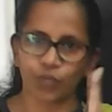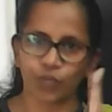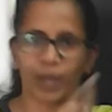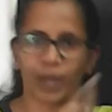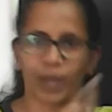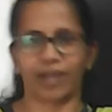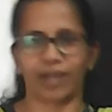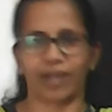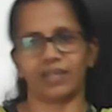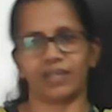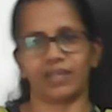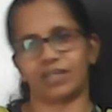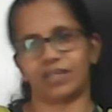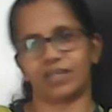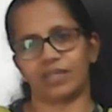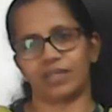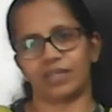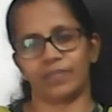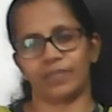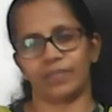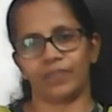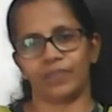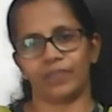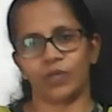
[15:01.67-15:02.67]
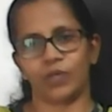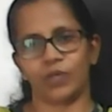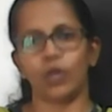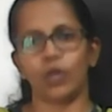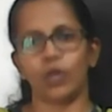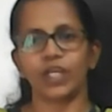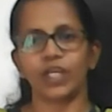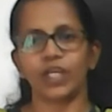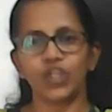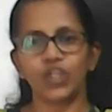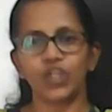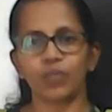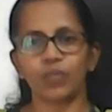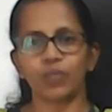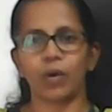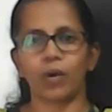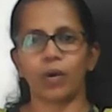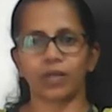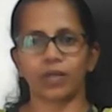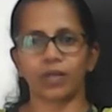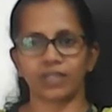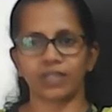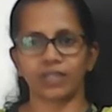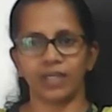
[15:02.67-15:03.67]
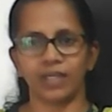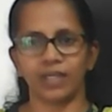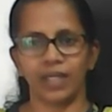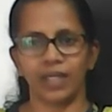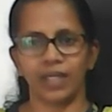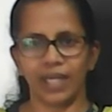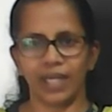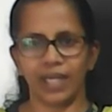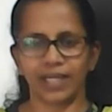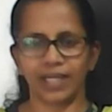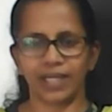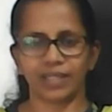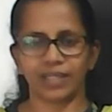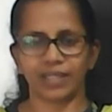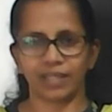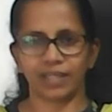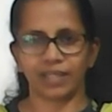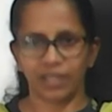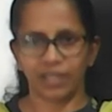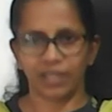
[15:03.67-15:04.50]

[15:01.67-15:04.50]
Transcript: packet? or each box, like that.